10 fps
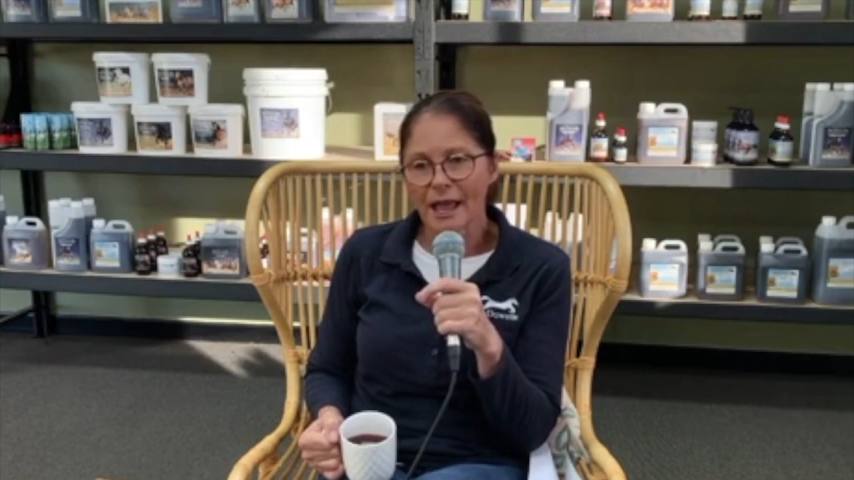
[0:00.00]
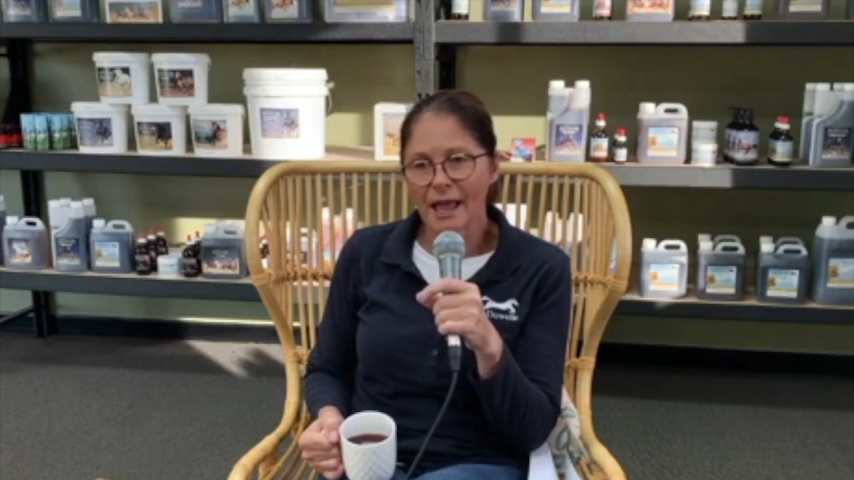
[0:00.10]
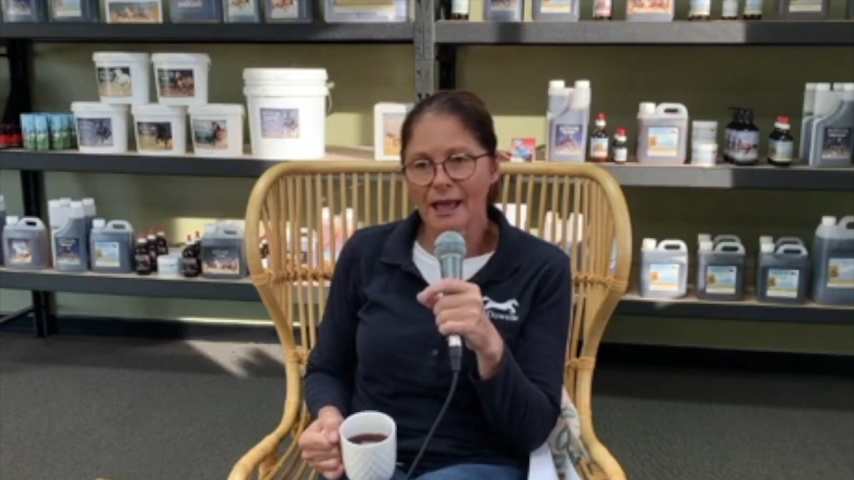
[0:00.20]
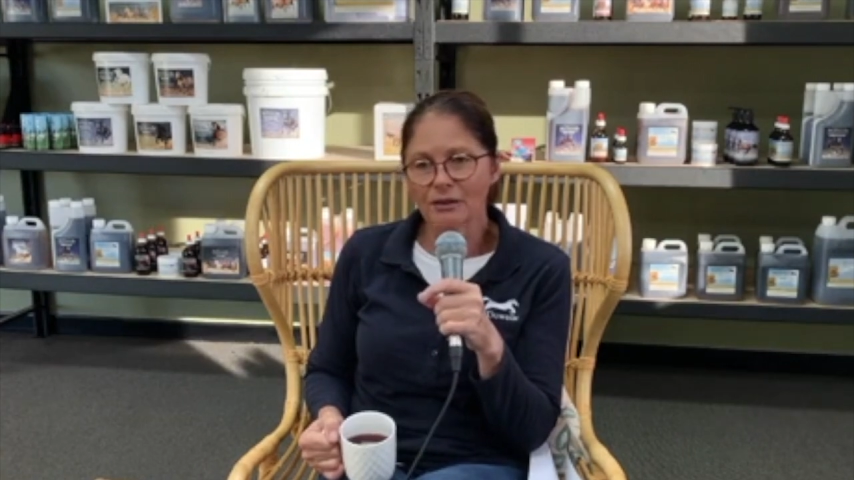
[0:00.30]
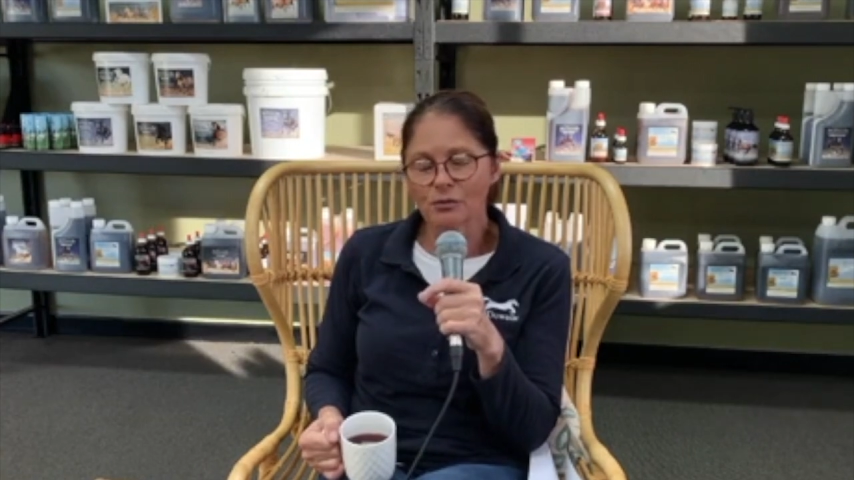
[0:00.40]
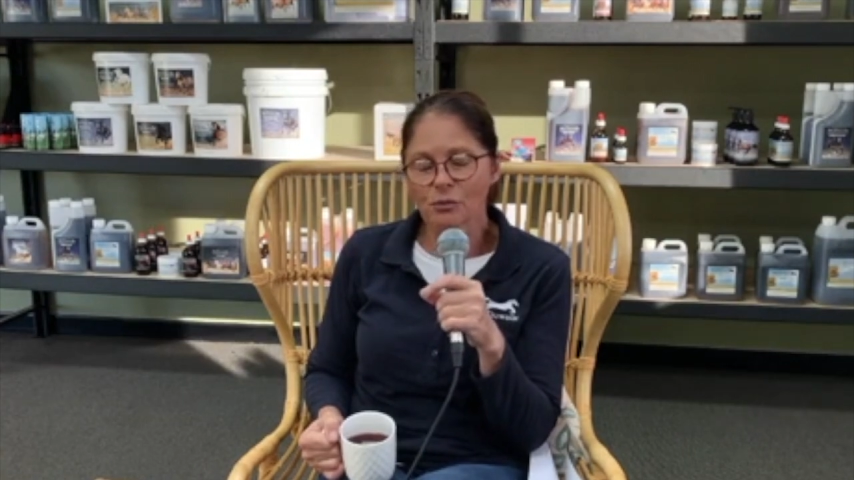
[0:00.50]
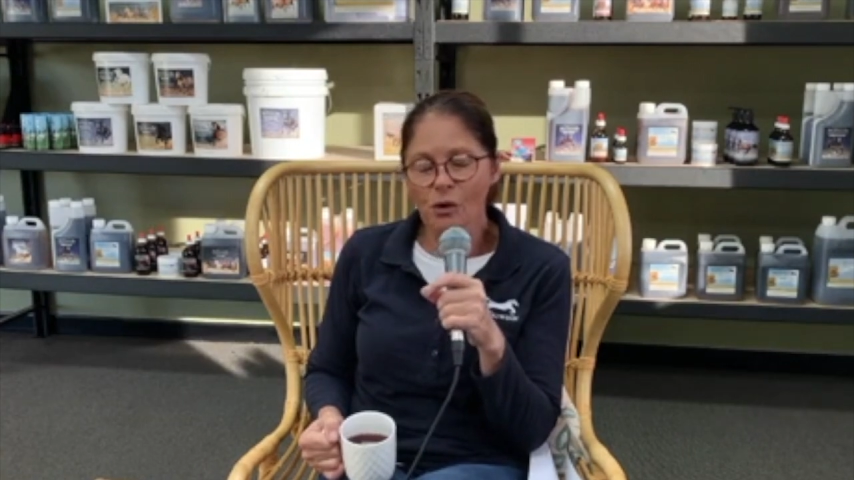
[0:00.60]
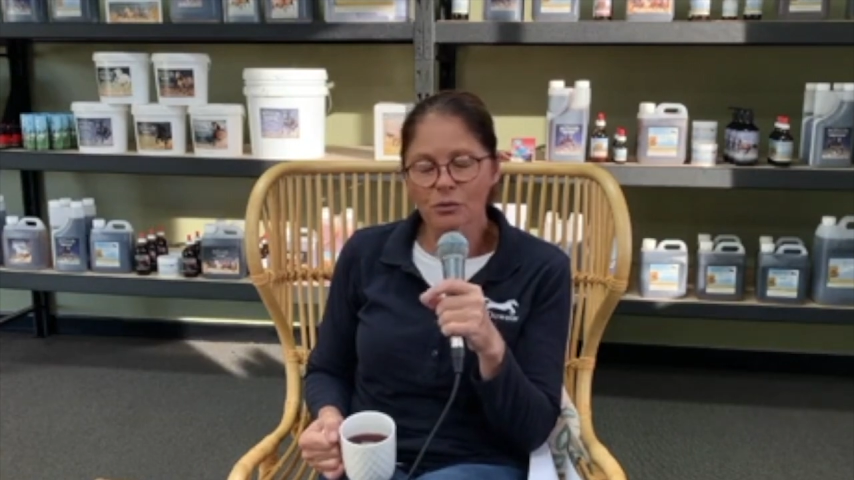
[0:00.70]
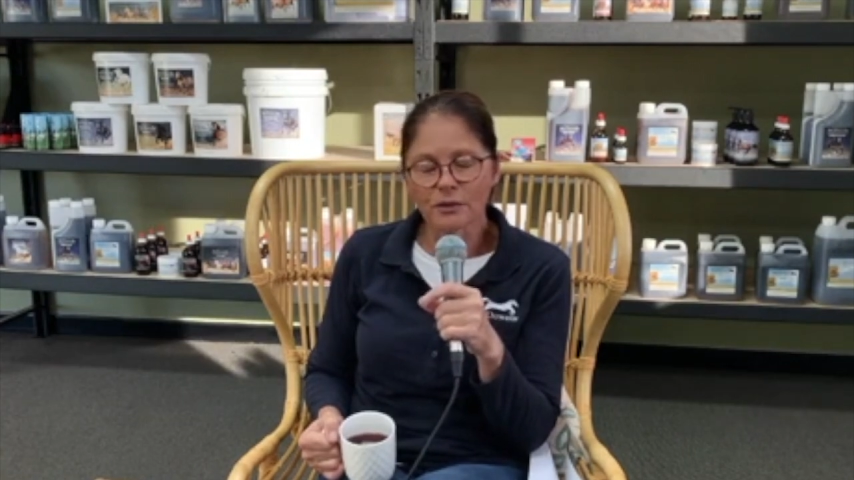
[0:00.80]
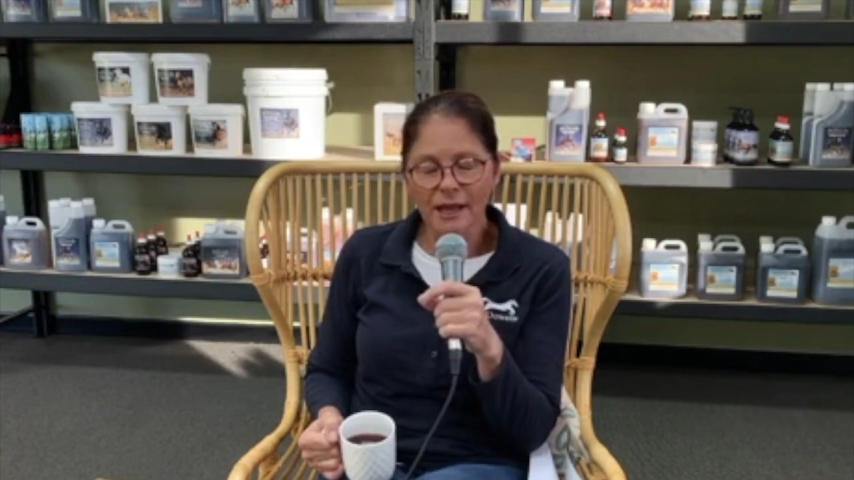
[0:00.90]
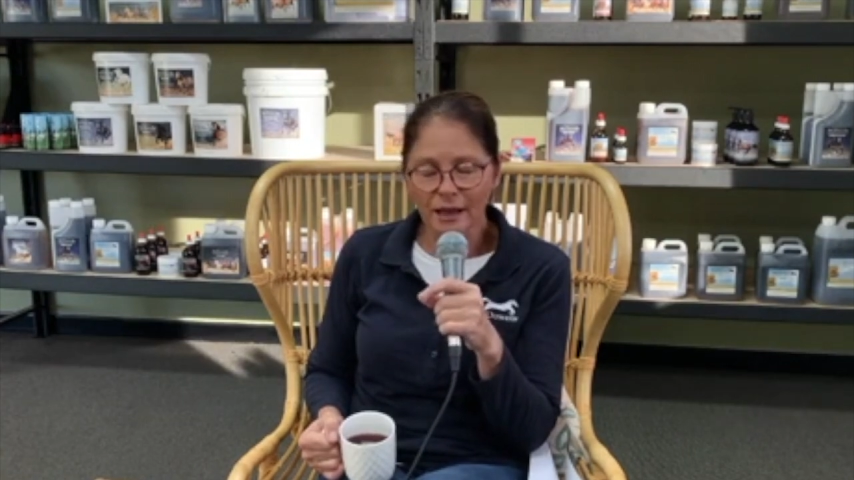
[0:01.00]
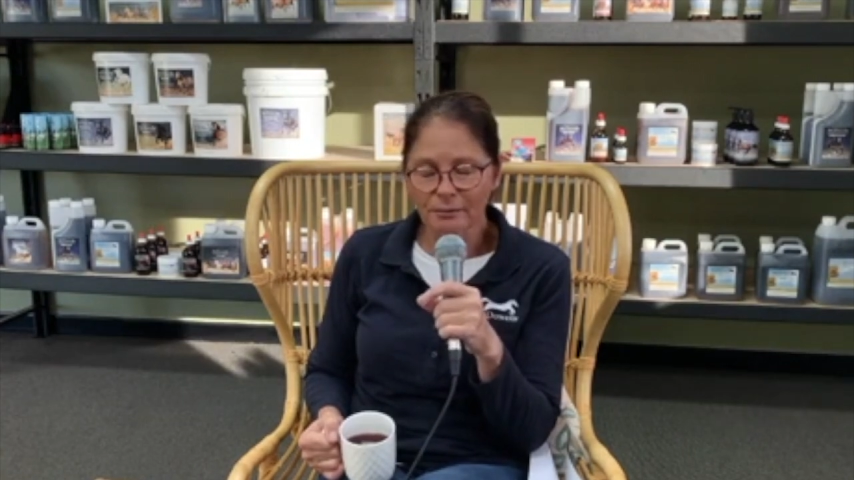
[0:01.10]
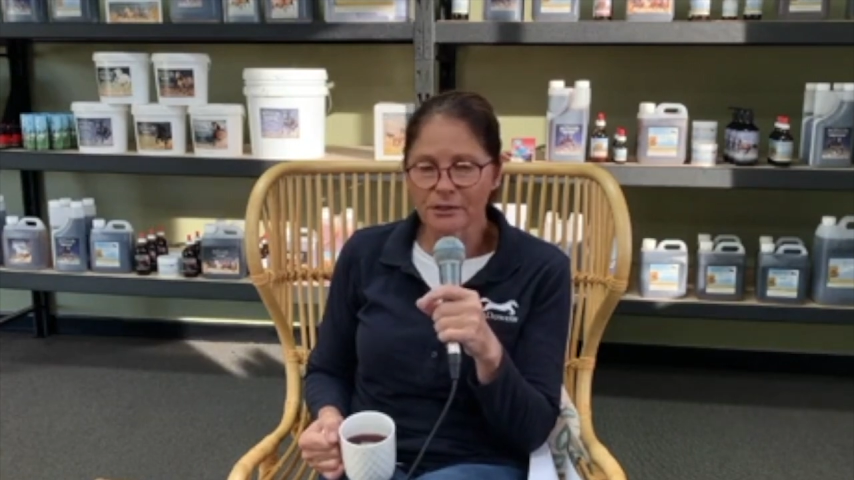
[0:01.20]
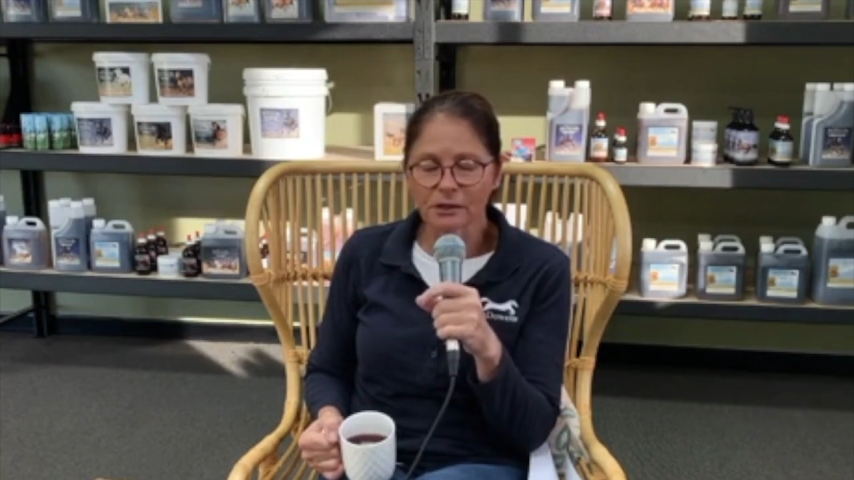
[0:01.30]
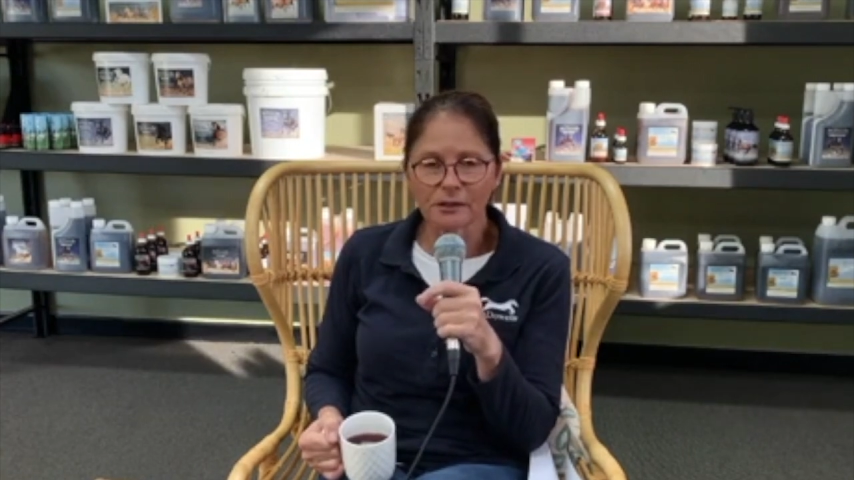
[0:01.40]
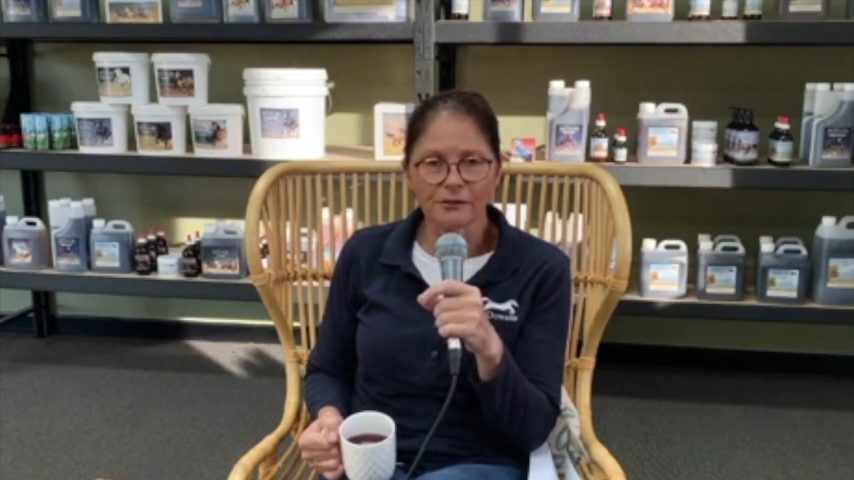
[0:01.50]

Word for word: And what was absolutely